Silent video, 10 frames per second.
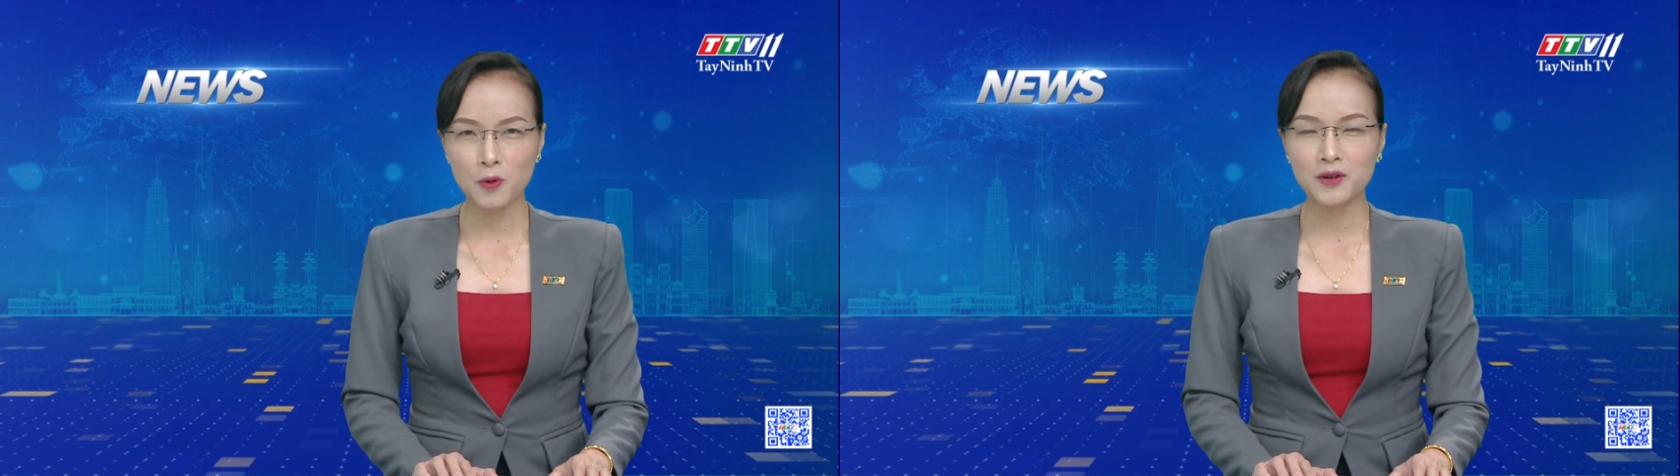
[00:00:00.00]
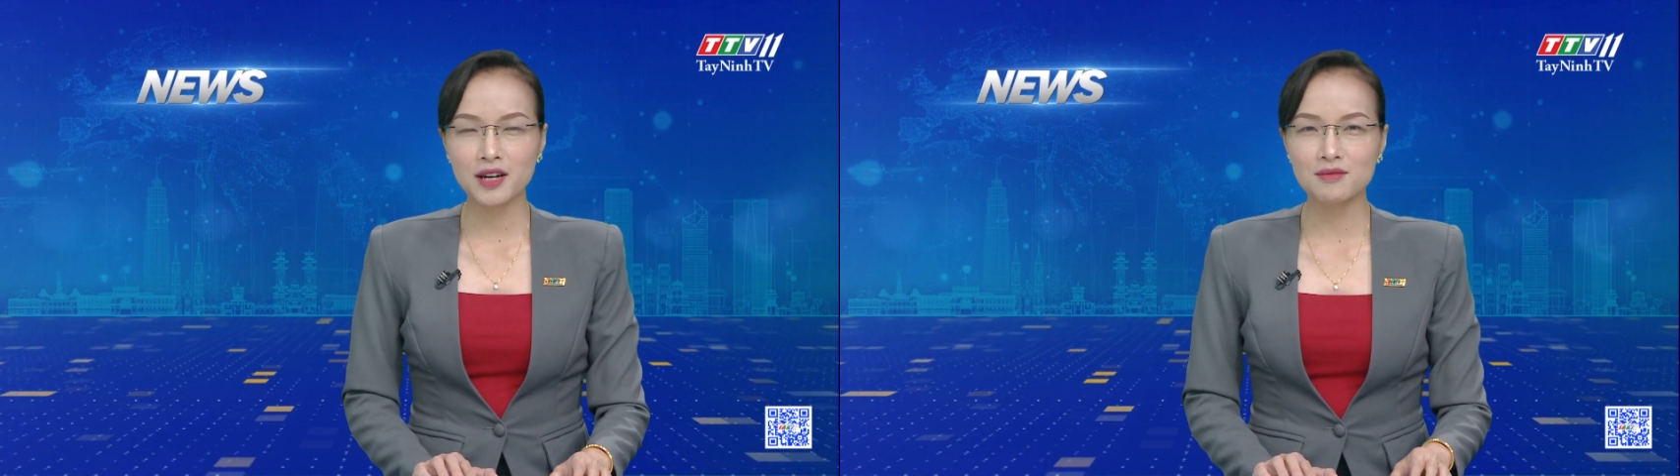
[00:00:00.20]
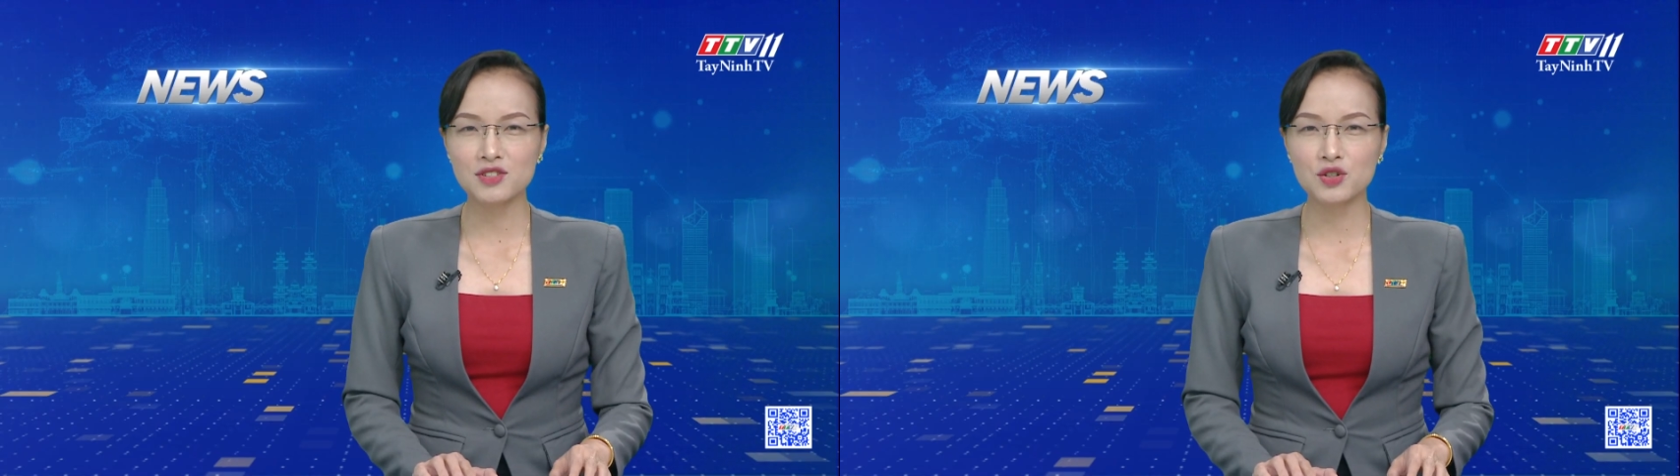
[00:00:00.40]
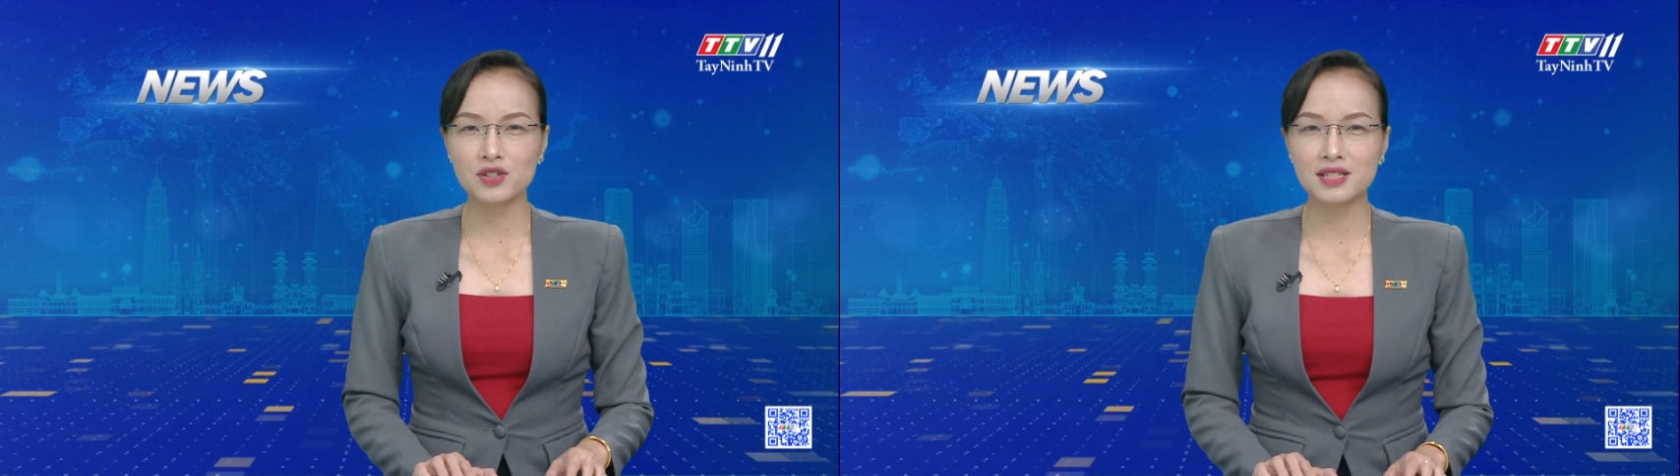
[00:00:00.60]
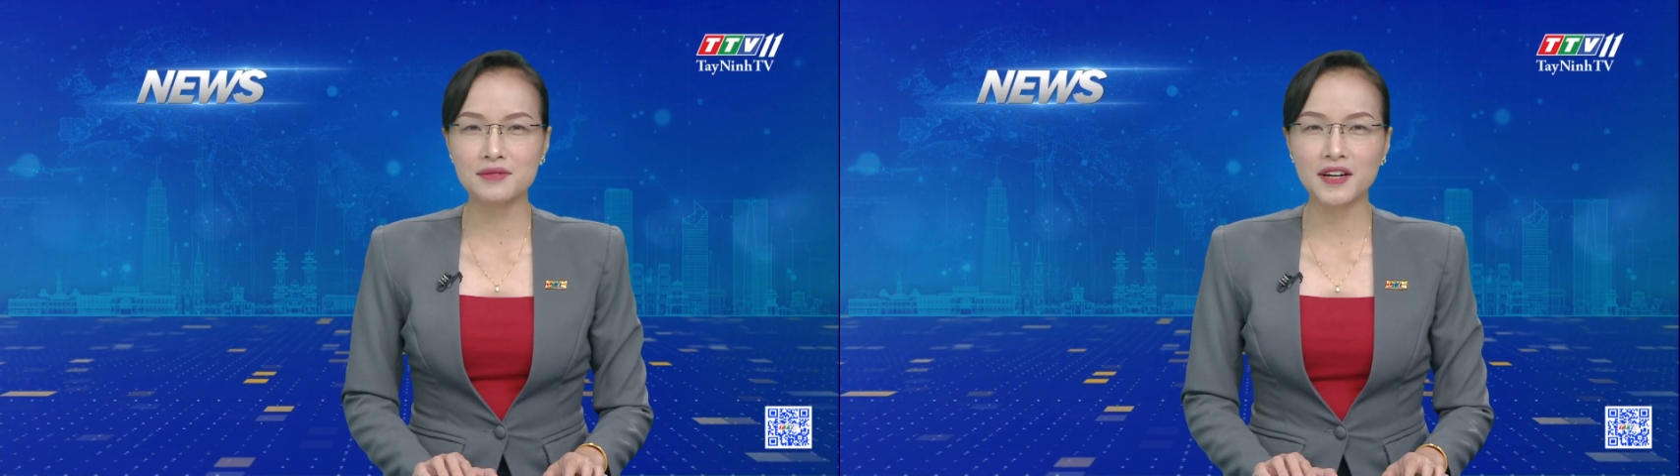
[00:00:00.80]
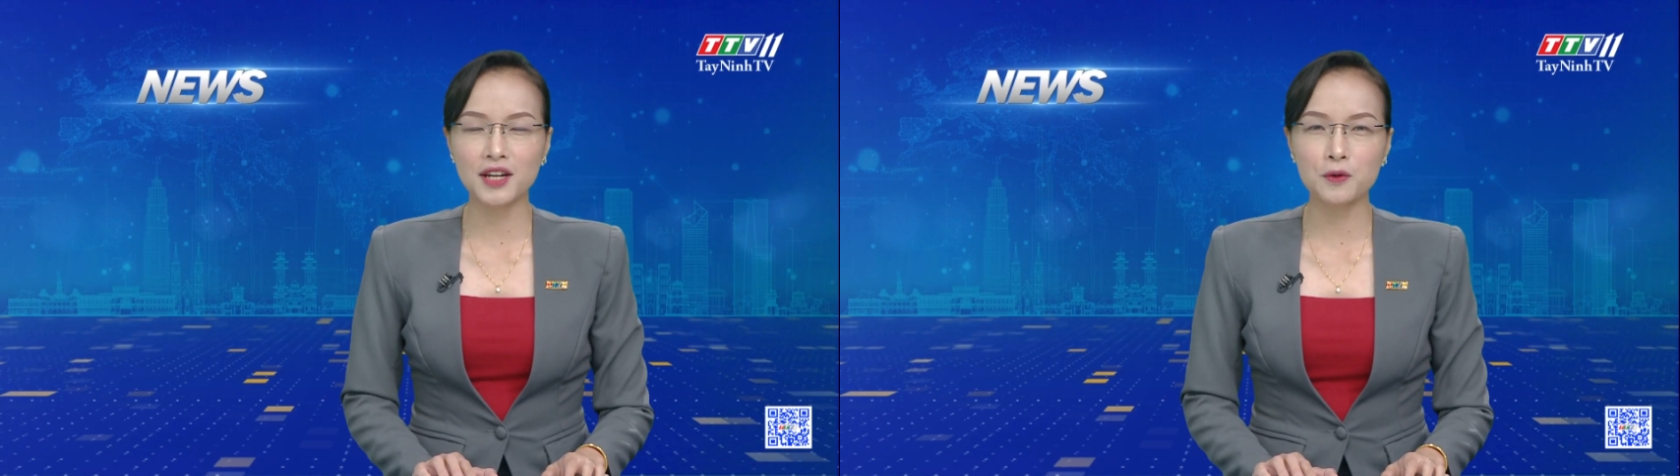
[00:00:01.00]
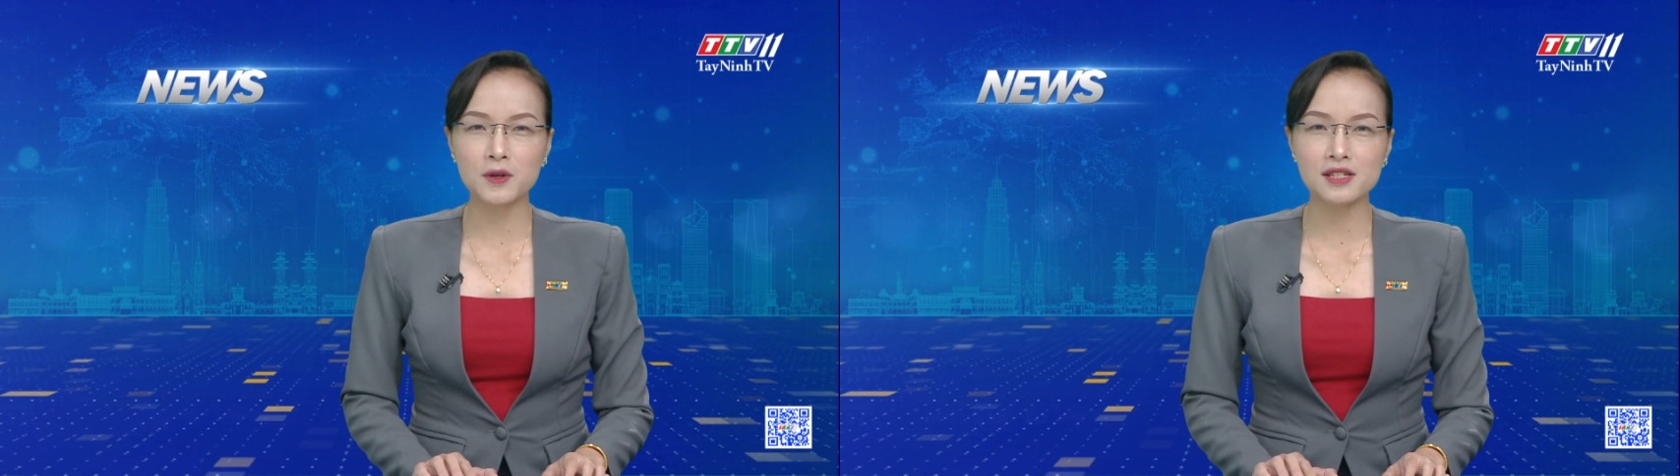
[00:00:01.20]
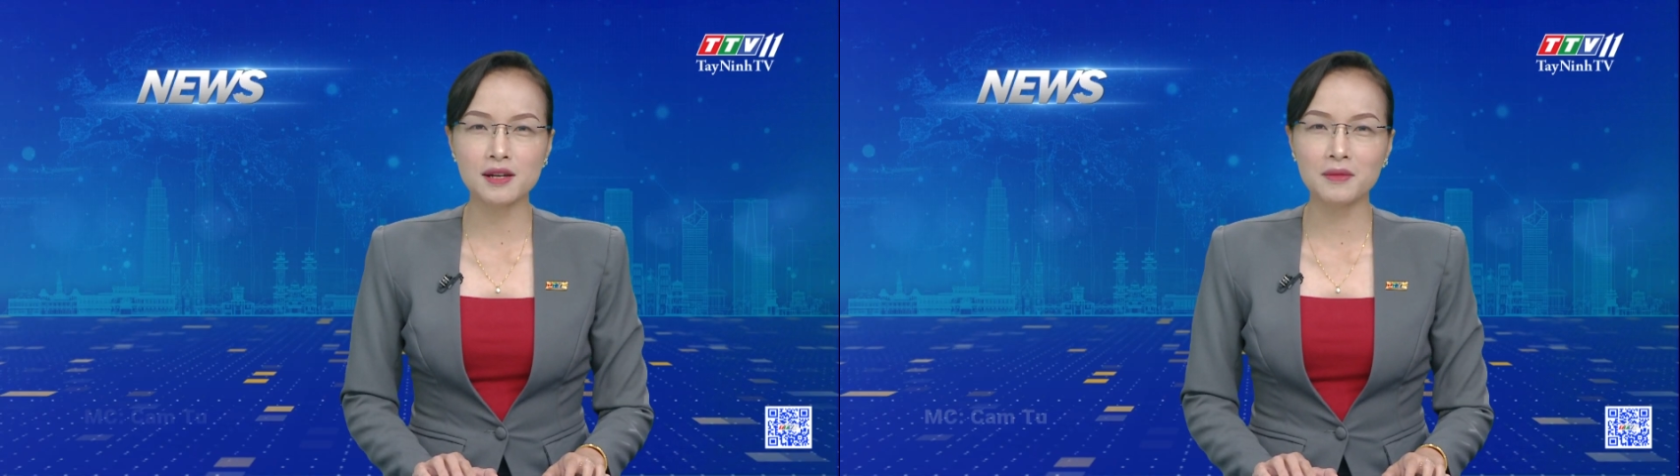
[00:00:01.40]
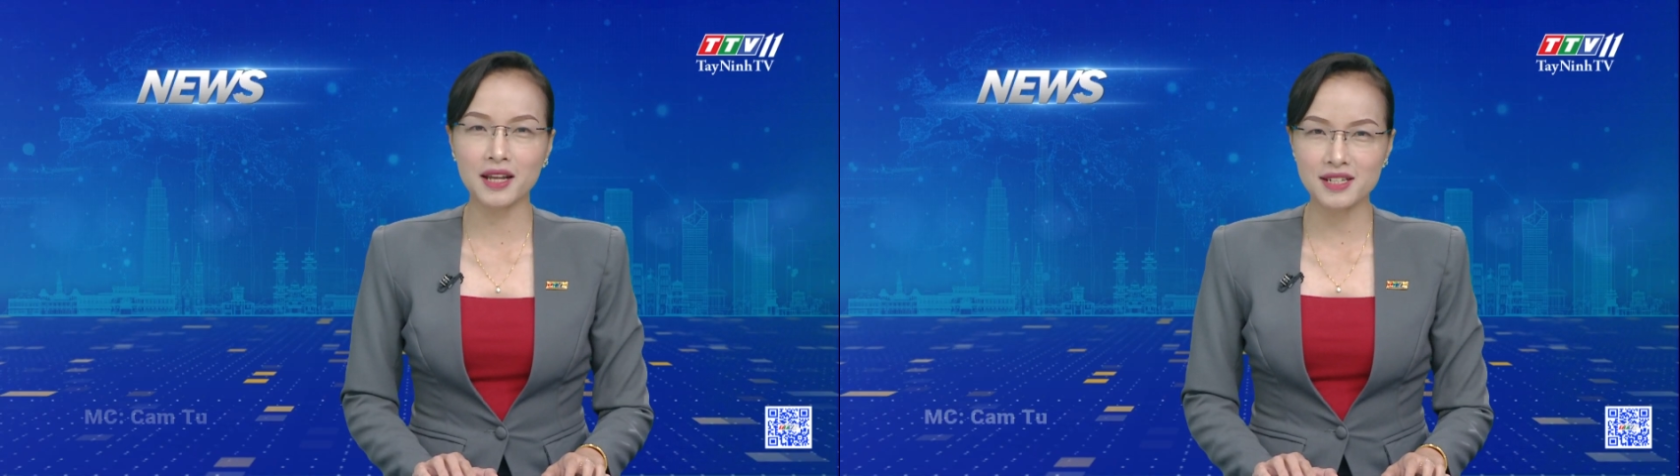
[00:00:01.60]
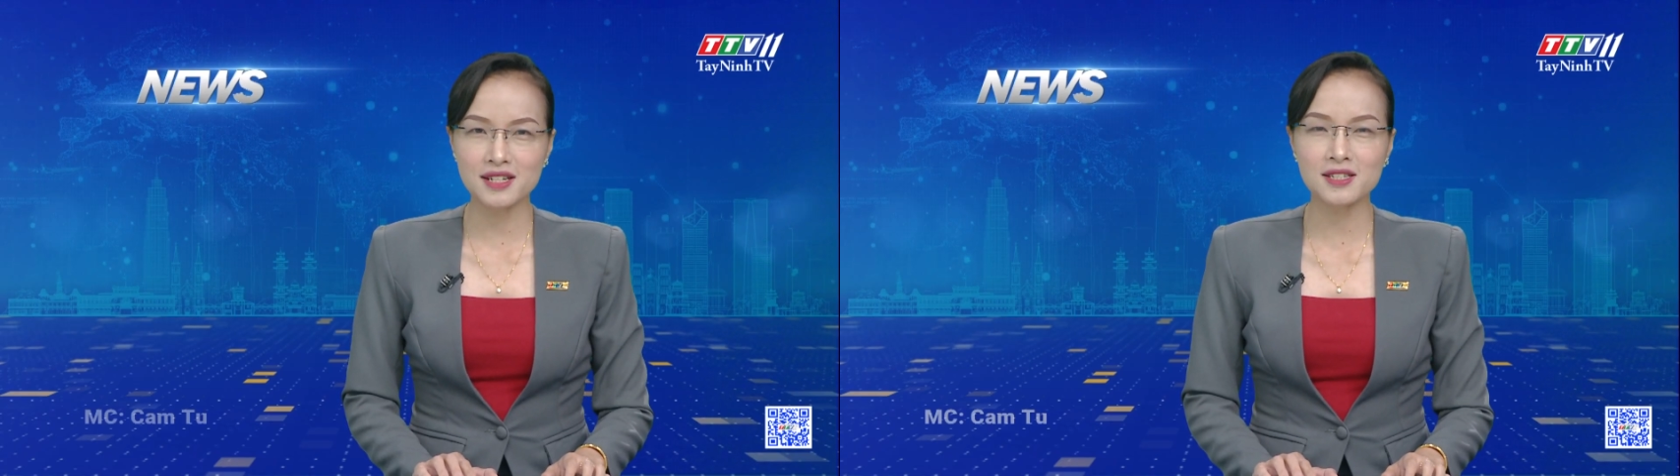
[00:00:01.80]
and welcome to TTV News with
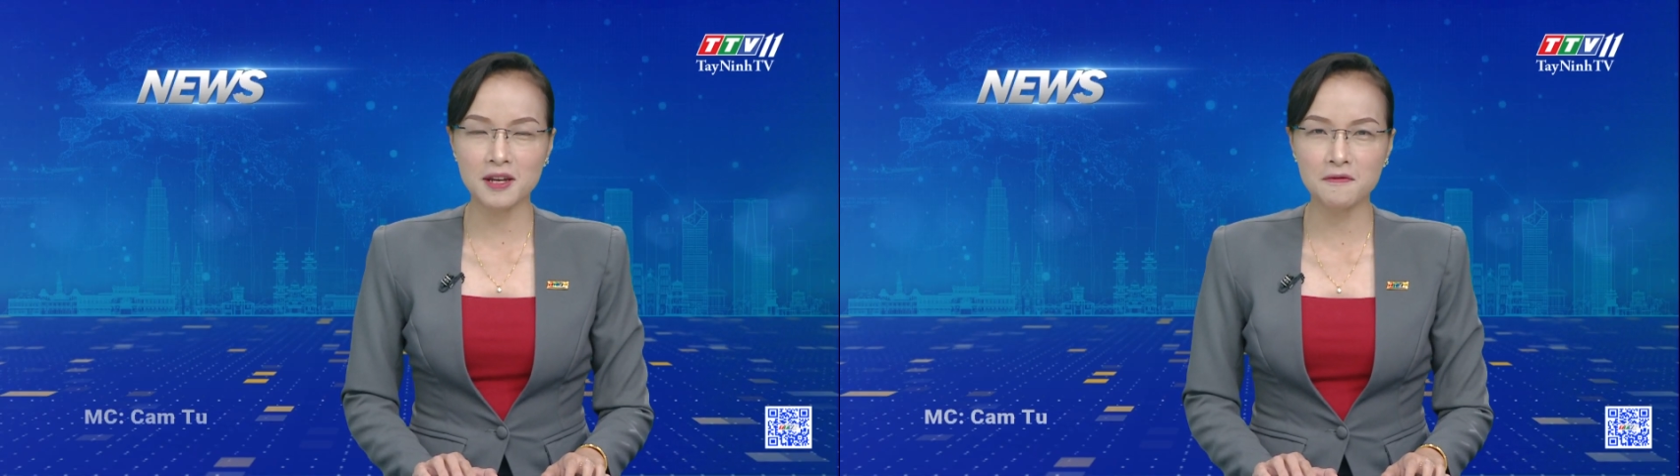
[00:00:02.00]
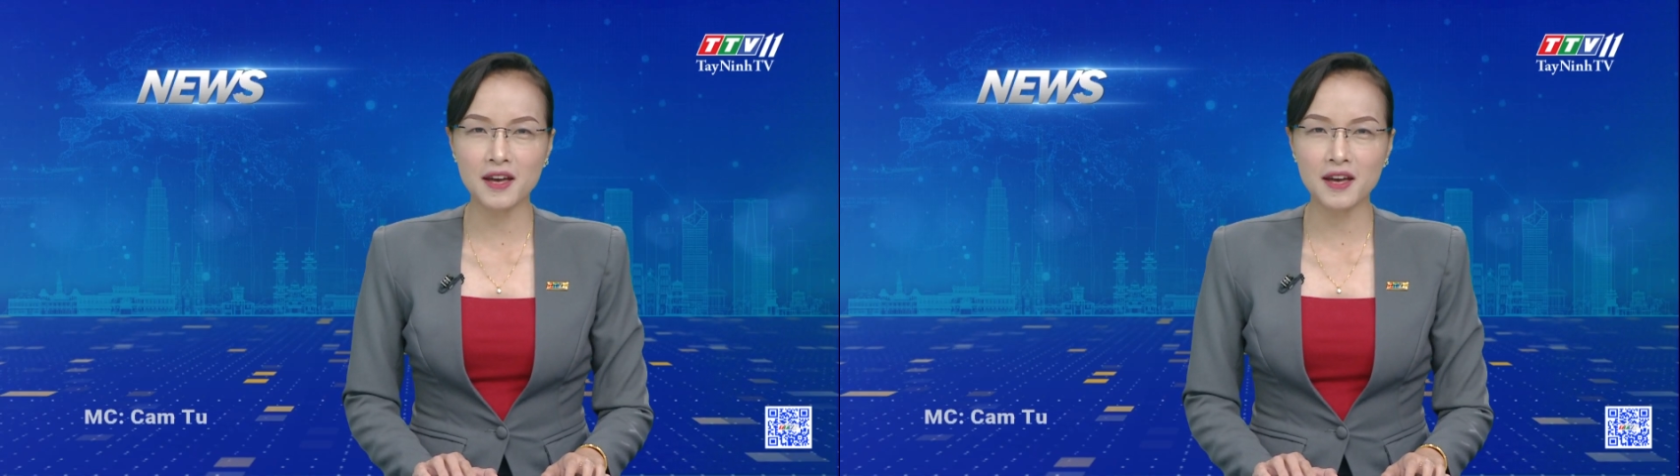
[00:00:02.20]
some latest